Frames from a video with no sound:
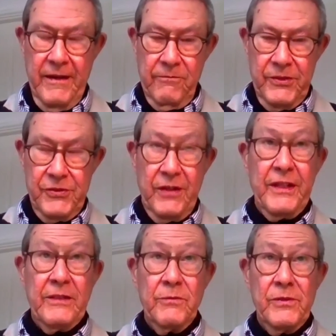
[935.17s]
which I
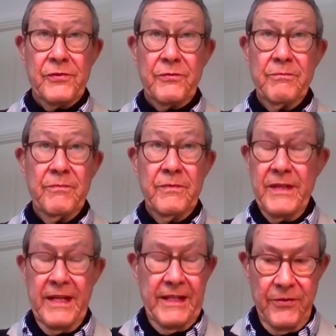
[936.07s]
think was
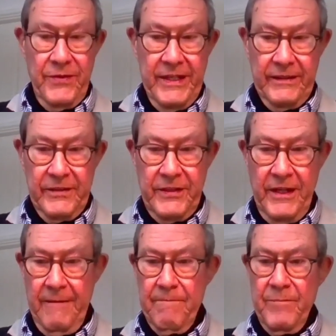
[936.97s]
nearly unique at the
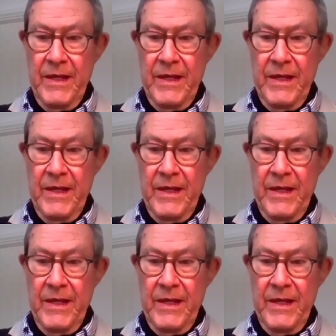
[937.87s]
time,